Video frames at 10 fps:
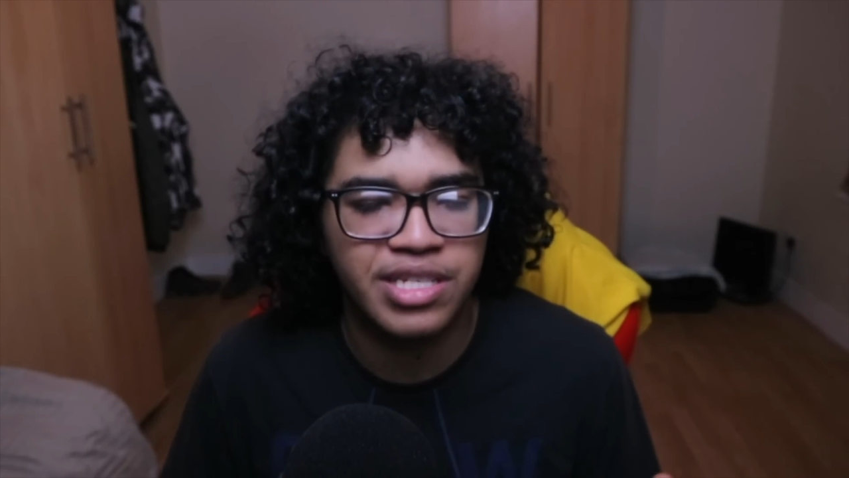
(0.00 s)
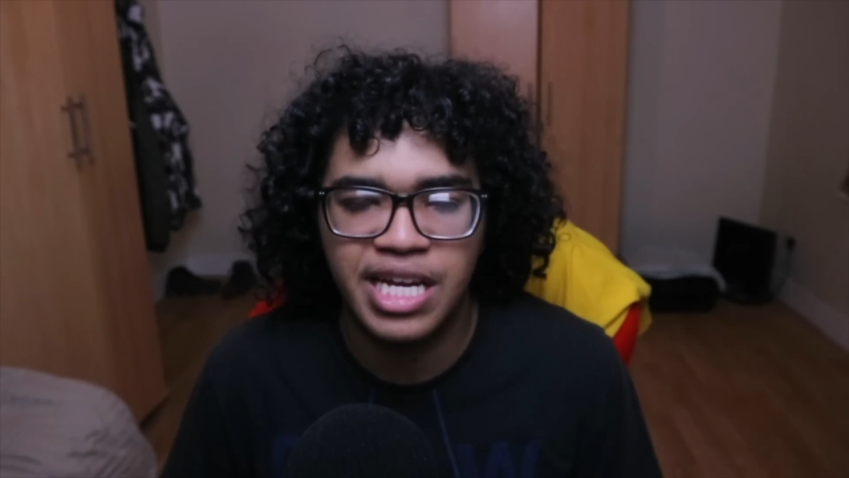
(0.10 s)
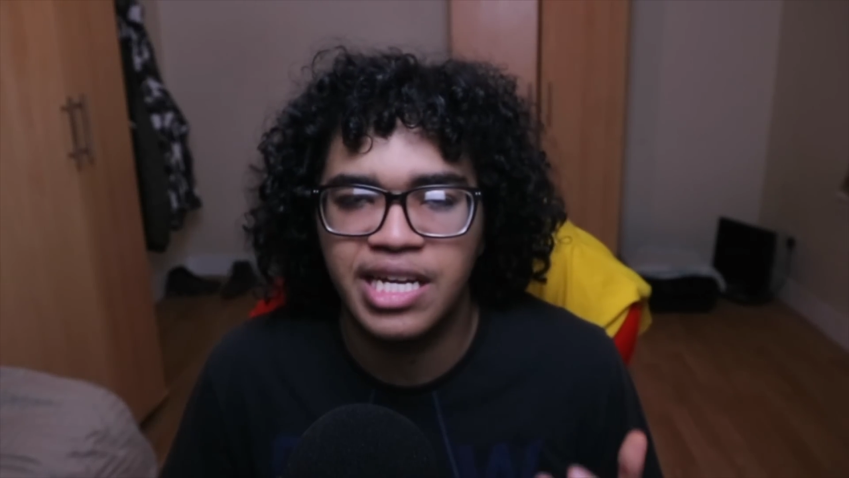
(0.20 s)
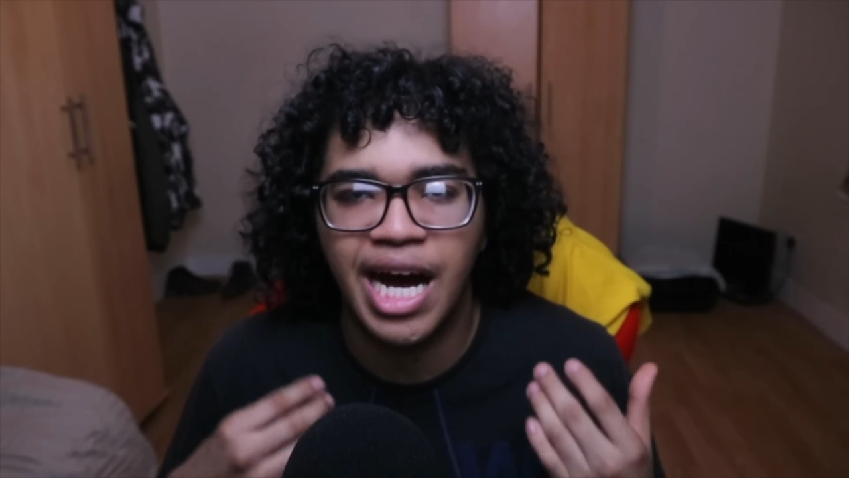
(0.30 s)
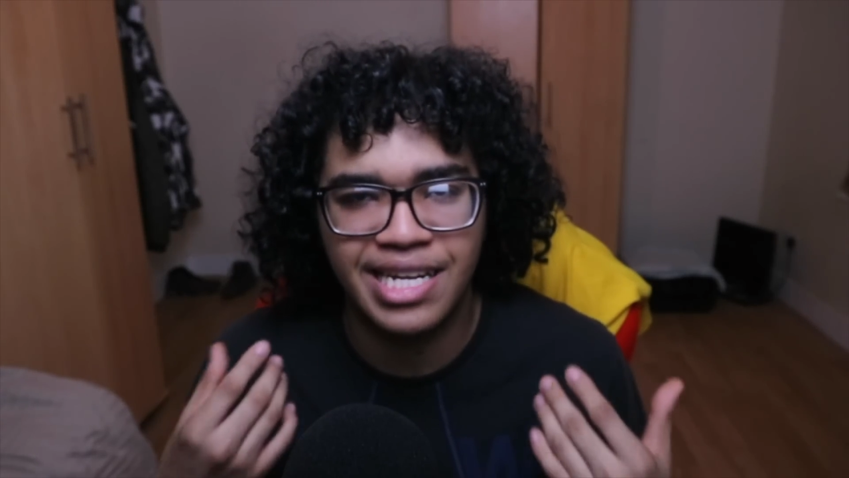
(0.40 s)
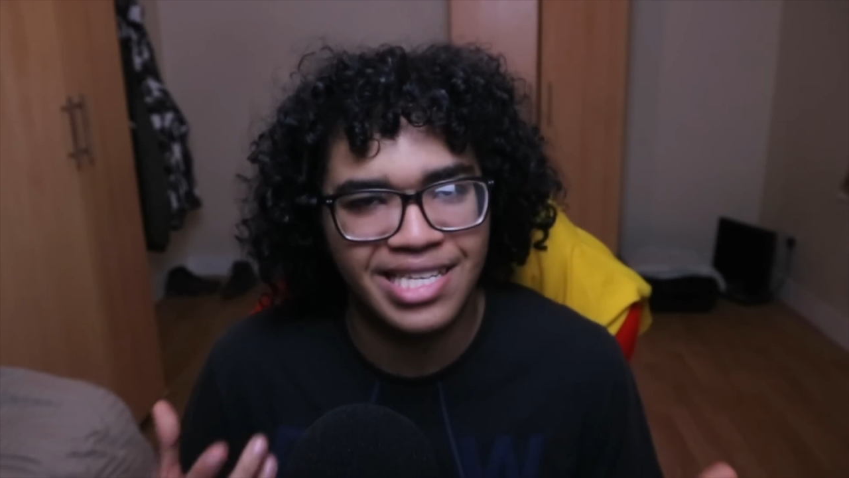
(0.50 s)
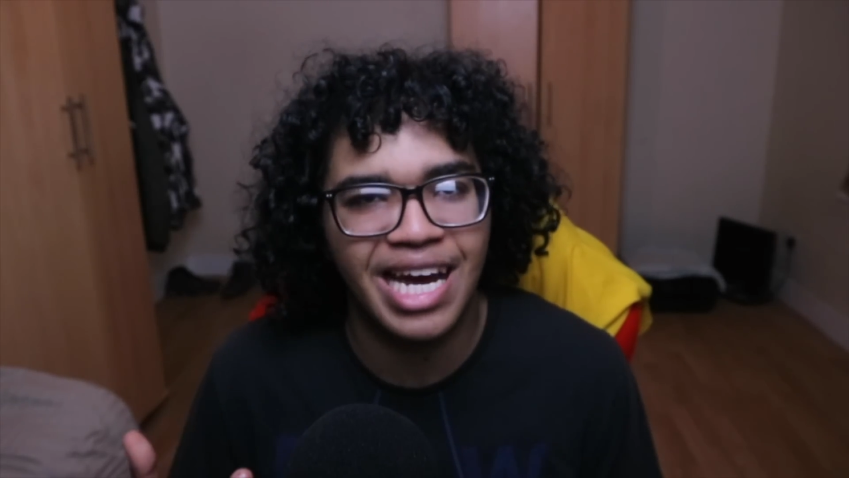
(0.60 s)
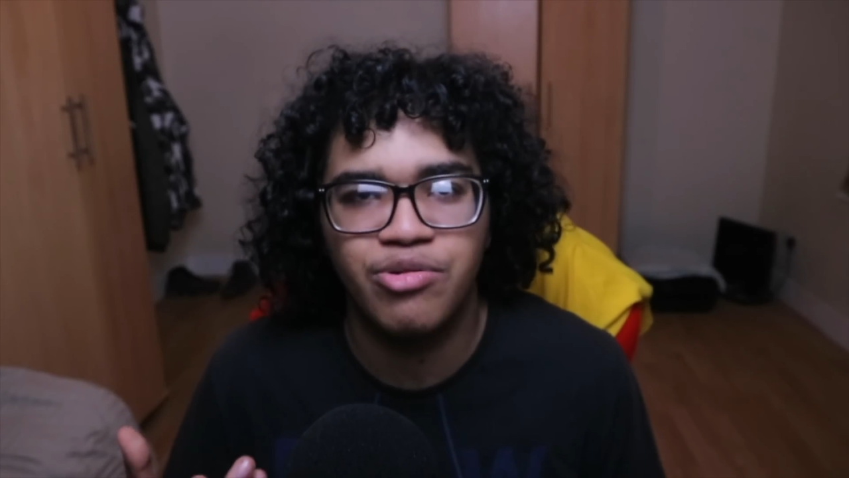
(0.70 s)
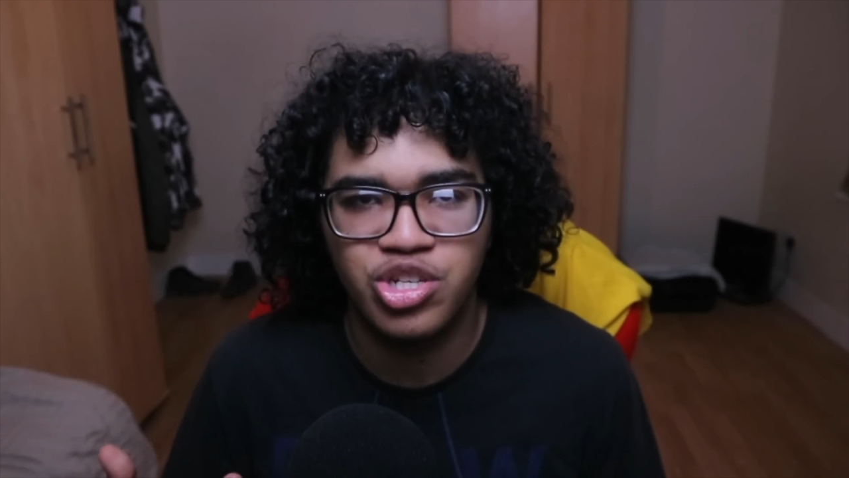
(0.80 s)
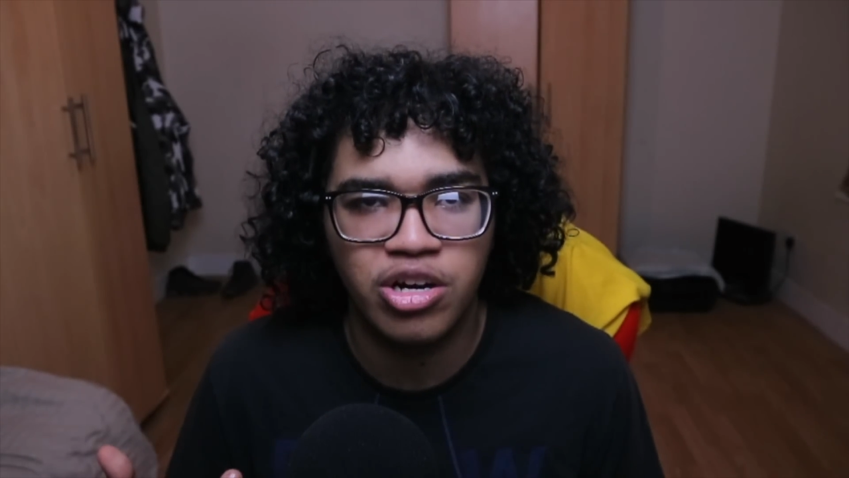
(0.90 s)
saying I
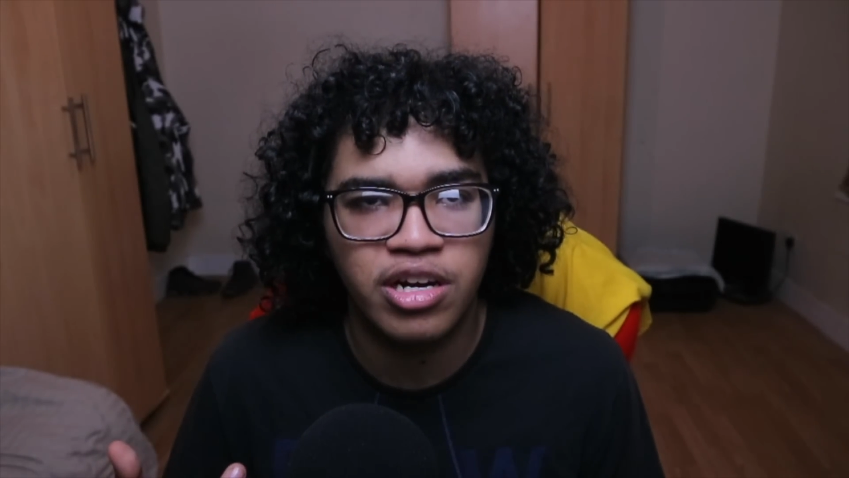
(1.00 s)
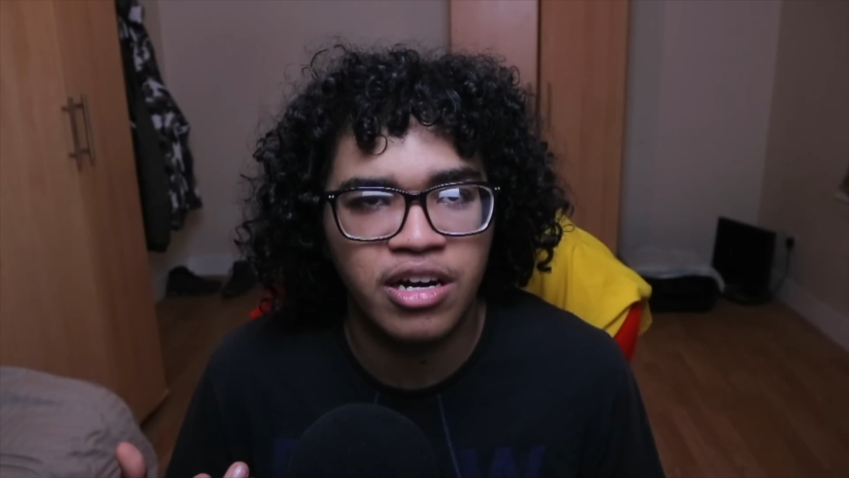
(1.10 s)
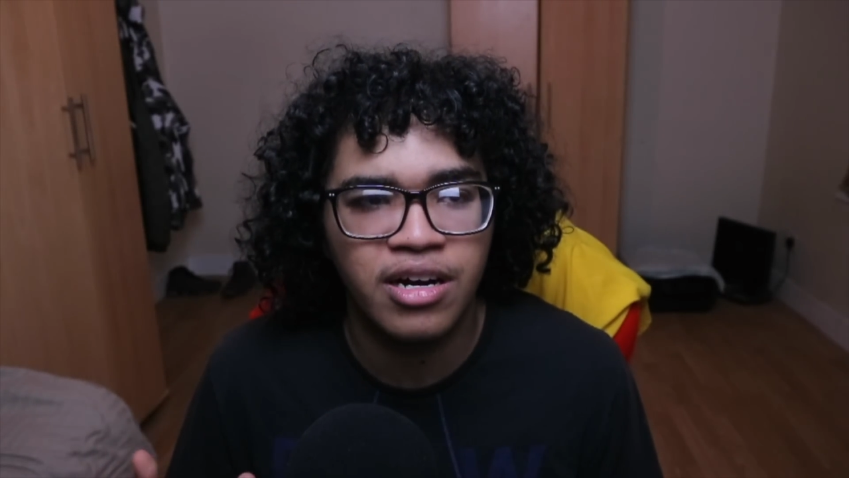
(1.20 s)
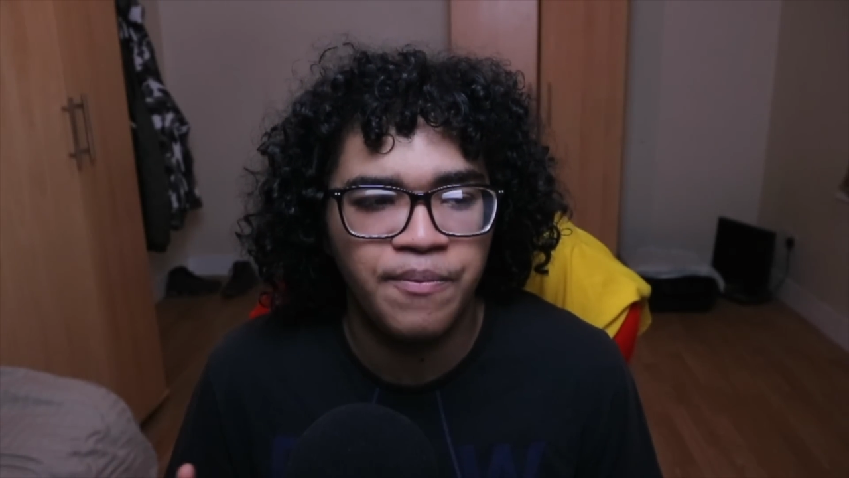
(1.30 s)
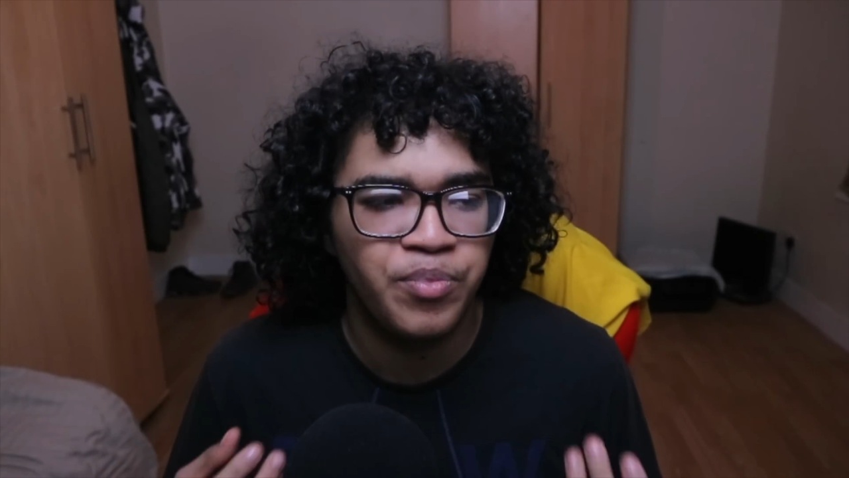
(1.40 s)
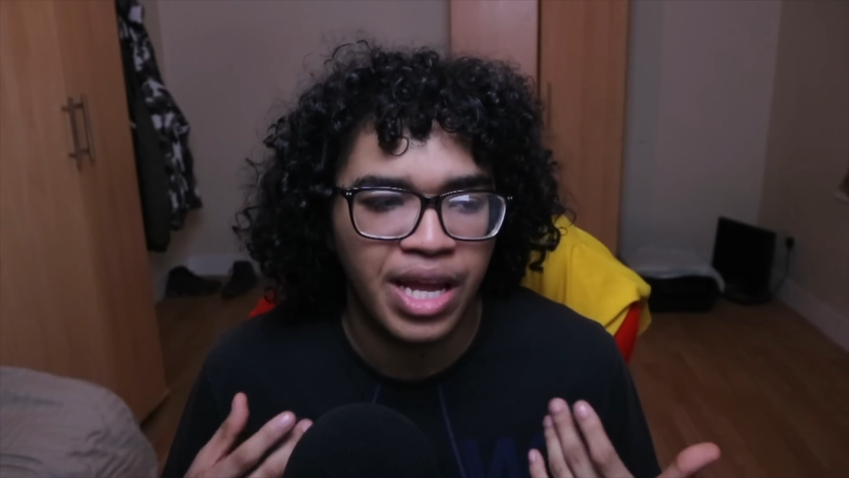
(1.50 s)
sound younger